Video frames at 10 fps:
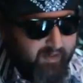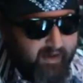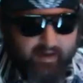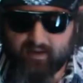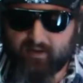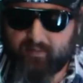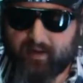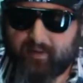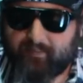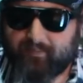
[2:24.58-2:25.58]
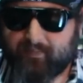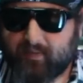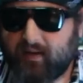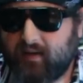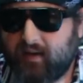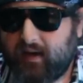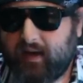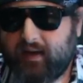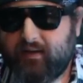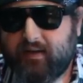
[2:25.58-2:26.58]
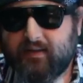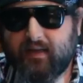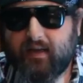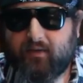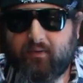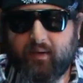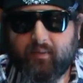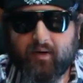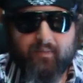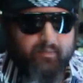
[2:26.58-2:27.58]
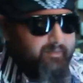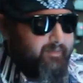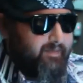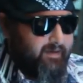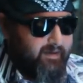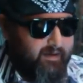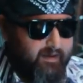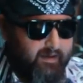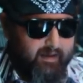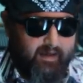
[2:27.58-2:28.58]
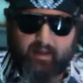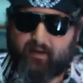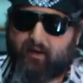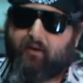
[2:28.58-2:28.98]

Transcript: thing a little bit. And you can take a reamer, either